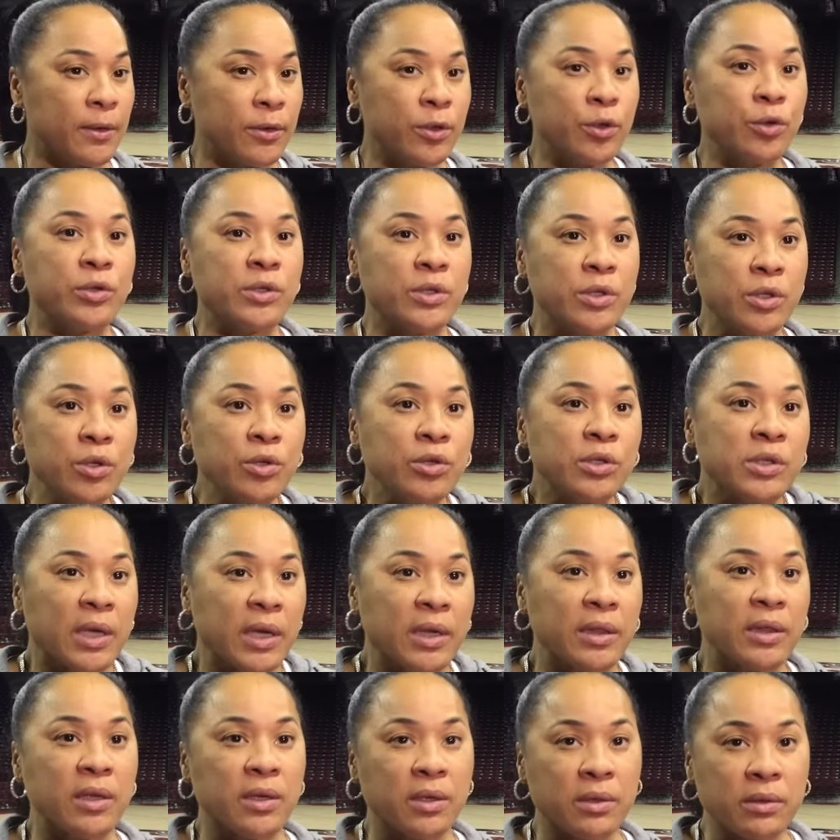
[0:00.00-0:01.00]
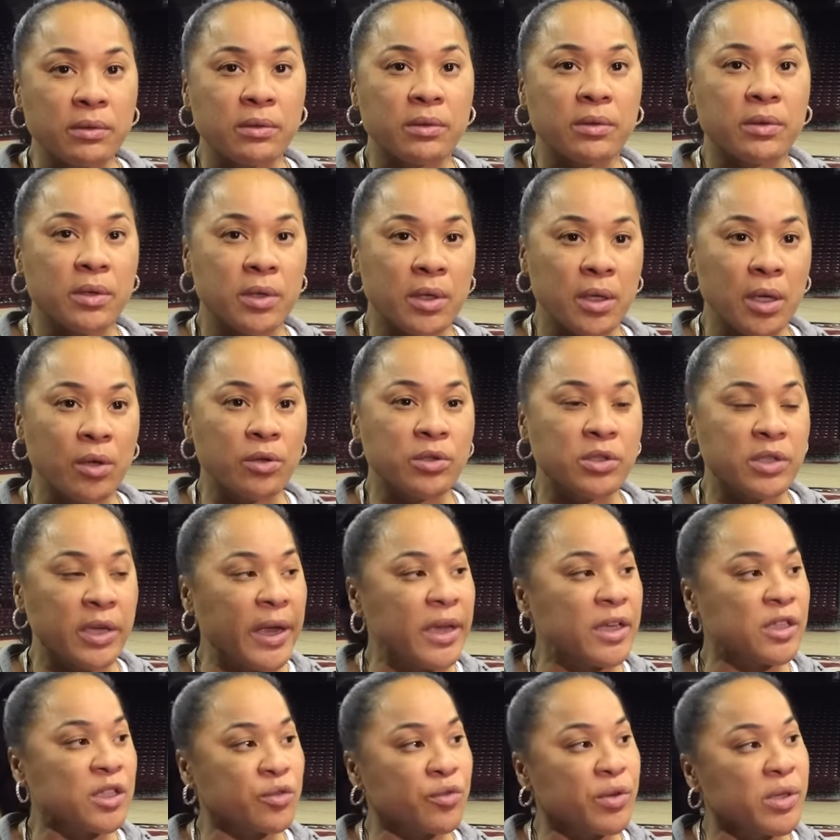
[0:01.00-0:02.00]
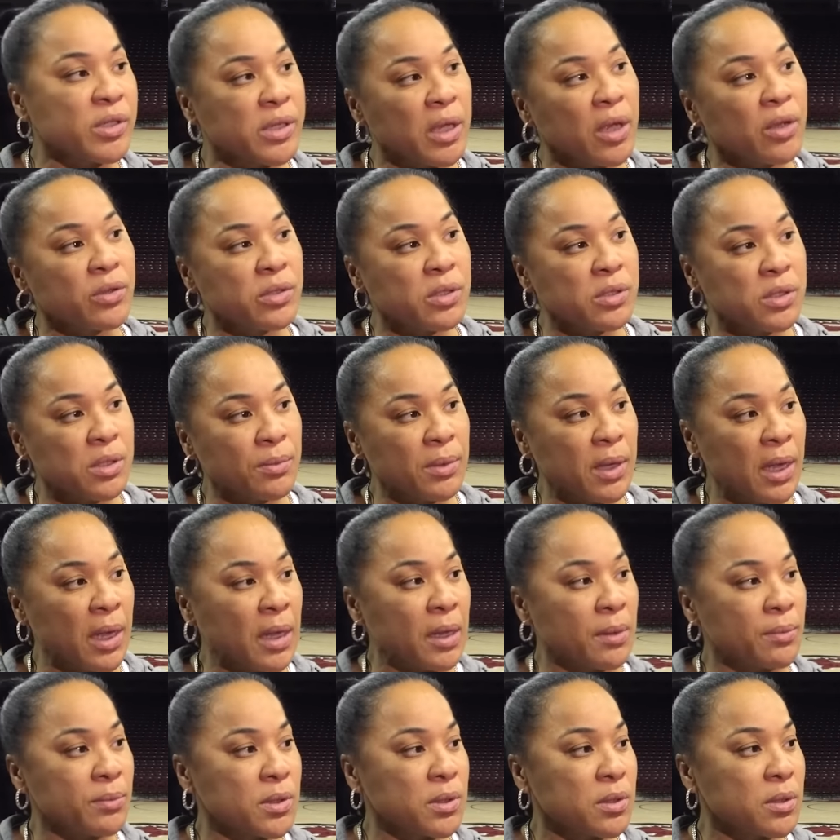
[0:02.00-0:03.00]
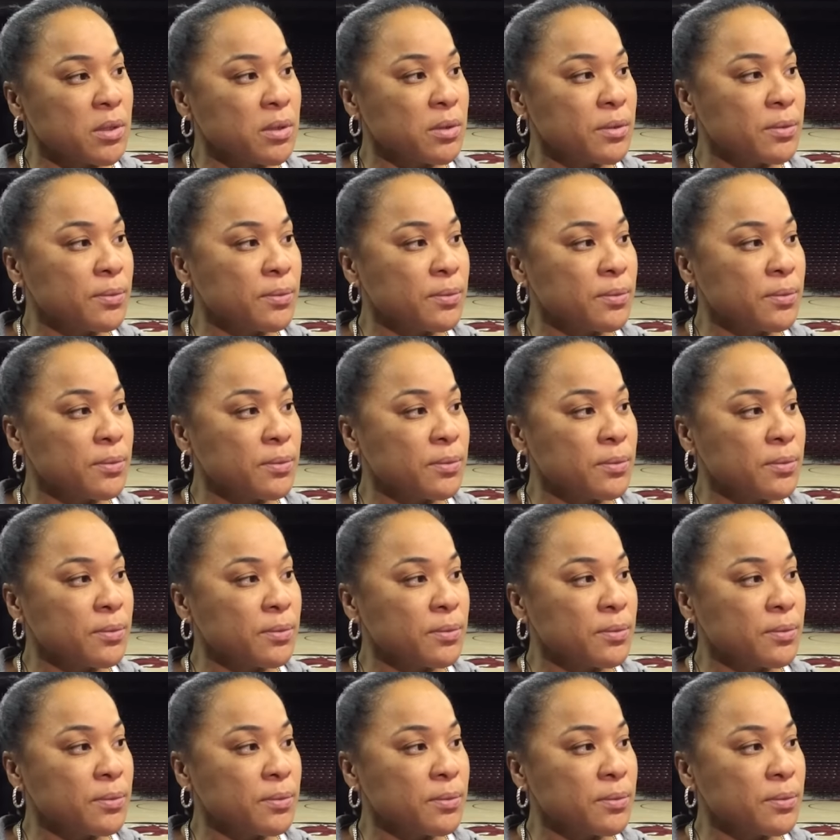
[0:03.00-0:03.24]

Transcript: you tend to, you know, change the results of some games.